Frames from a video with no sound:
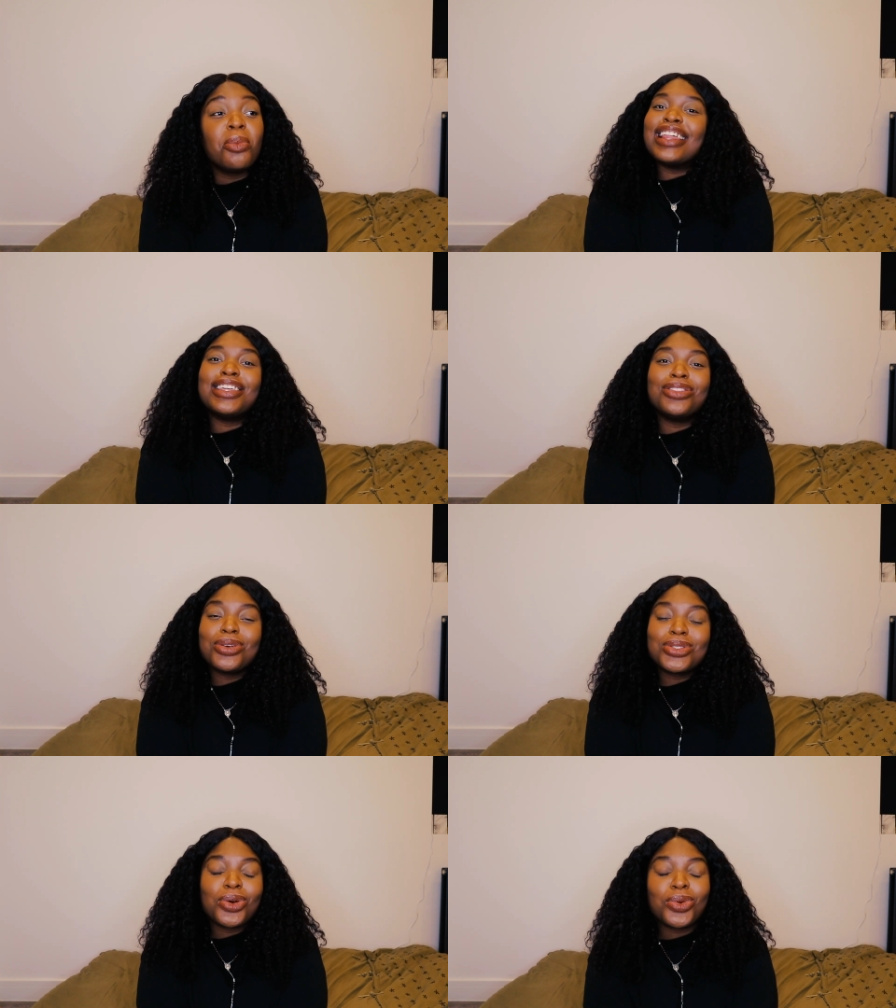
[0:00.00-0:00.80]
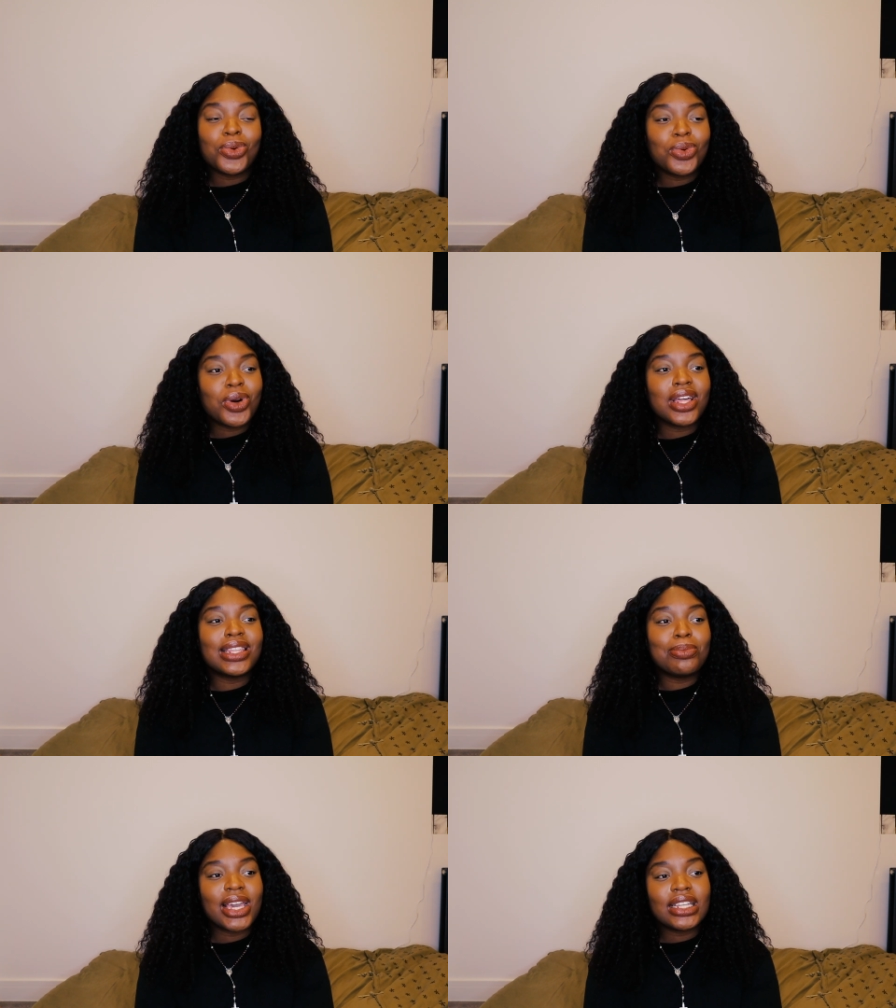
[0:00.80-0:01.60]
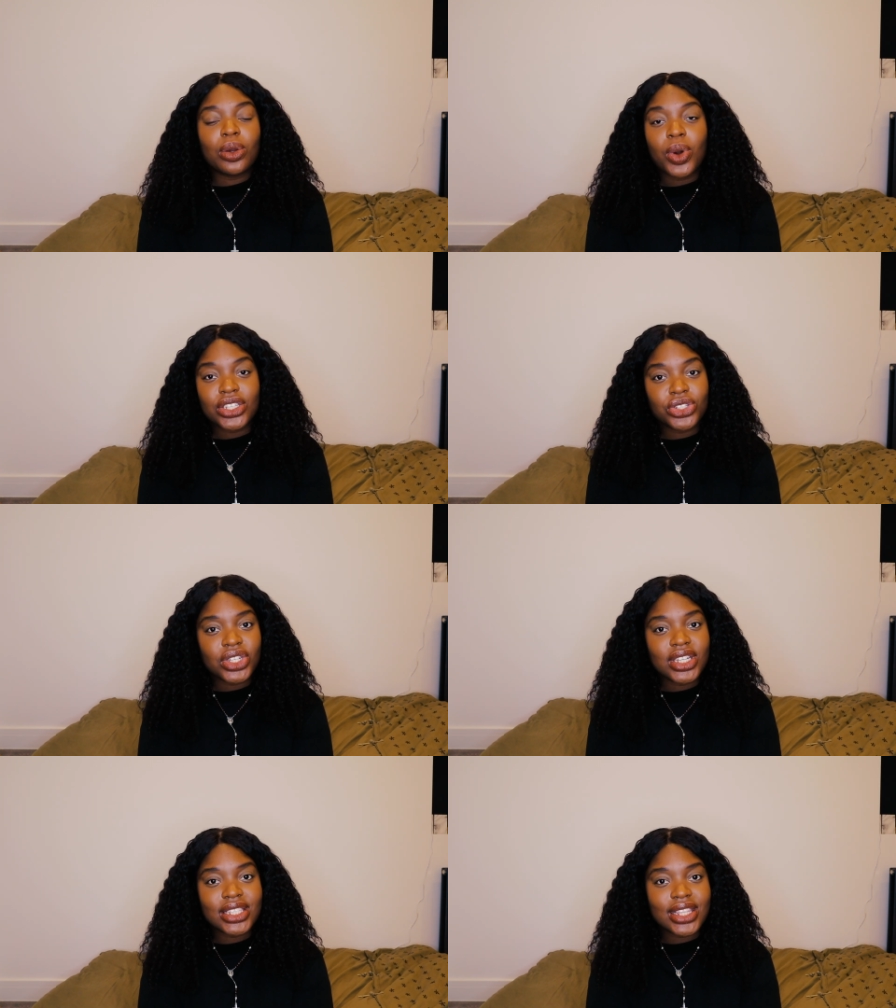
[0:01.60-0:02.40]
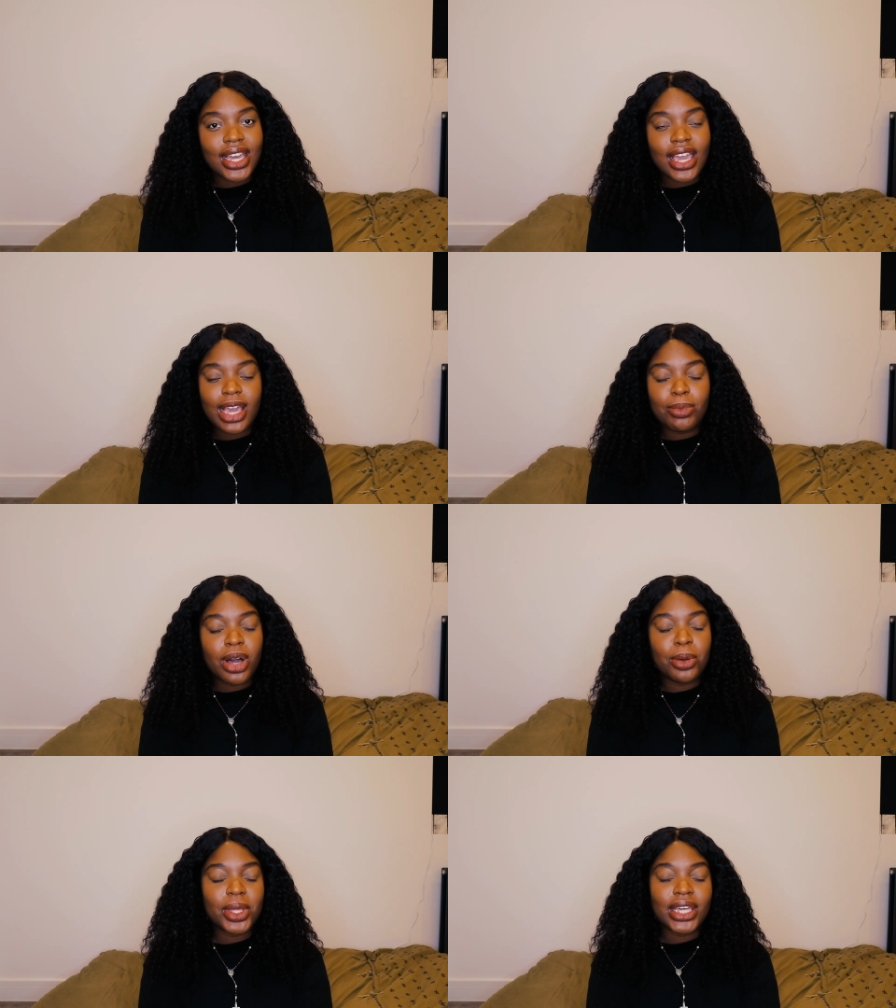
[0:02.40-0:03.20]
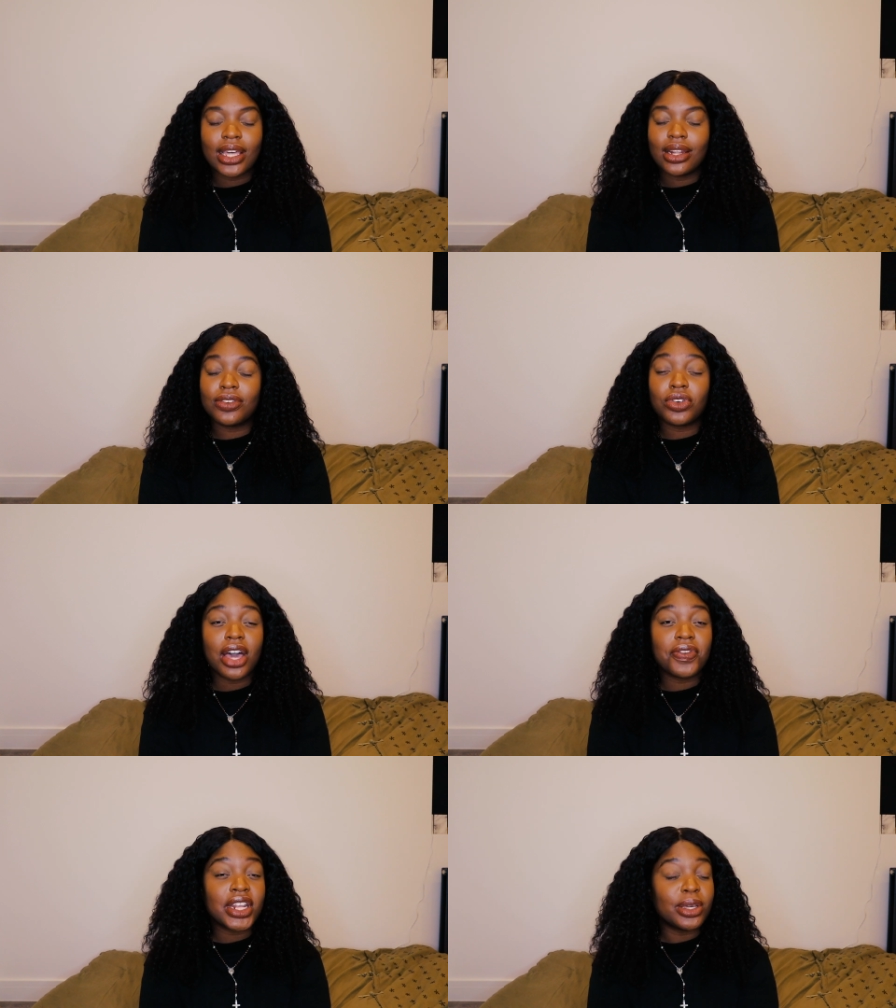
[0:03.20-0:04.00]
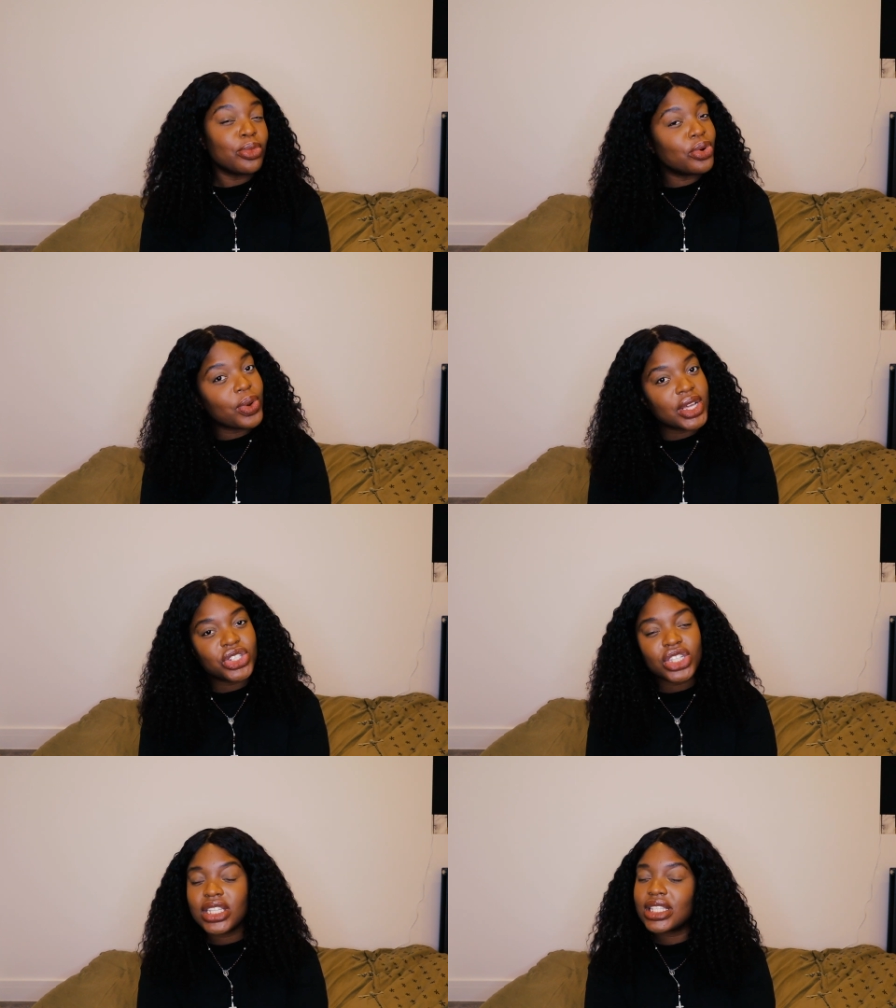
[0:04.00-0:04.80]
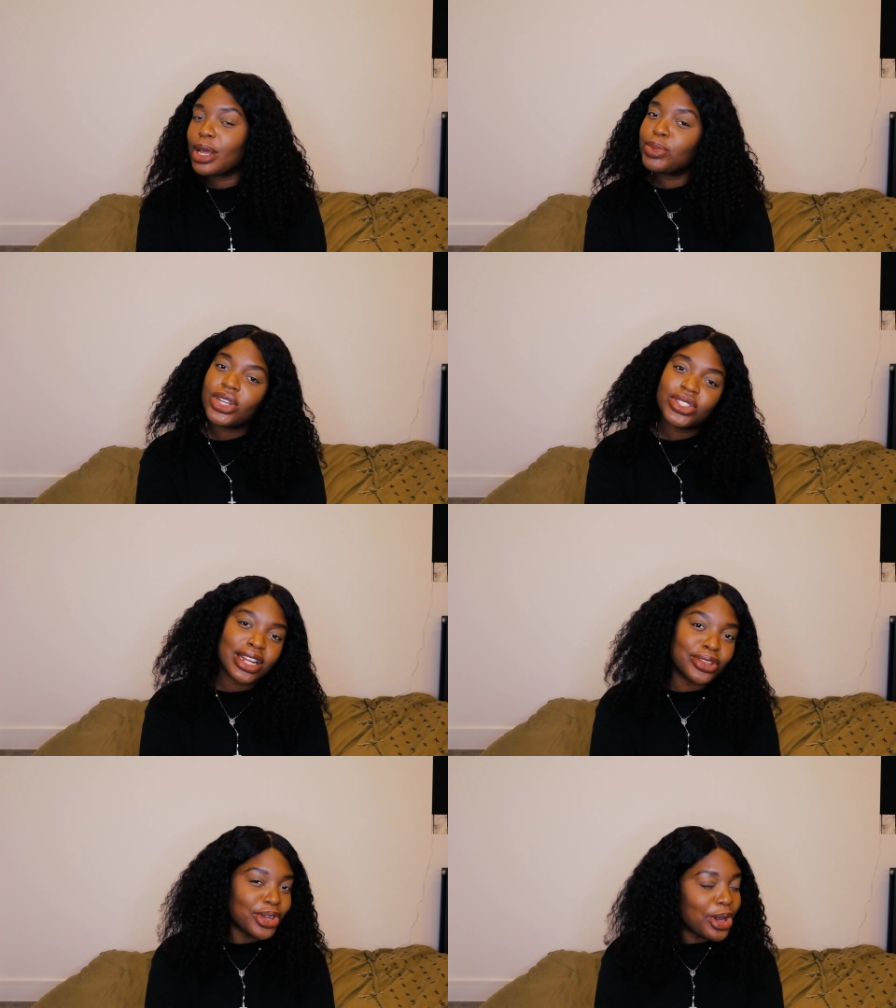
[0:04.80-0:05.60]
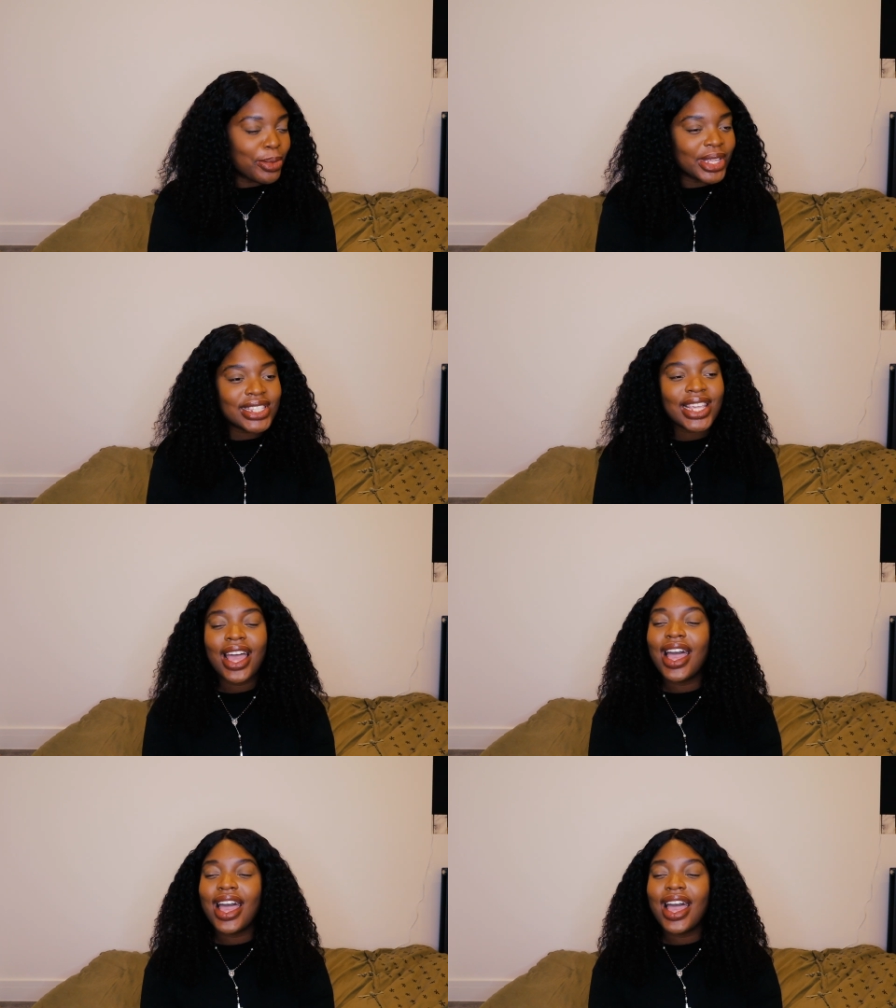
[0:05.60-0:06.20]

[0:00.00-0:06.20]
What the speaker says: I think those are all the main questions that came up. Again, if you have any more questions, let me know down in the comments.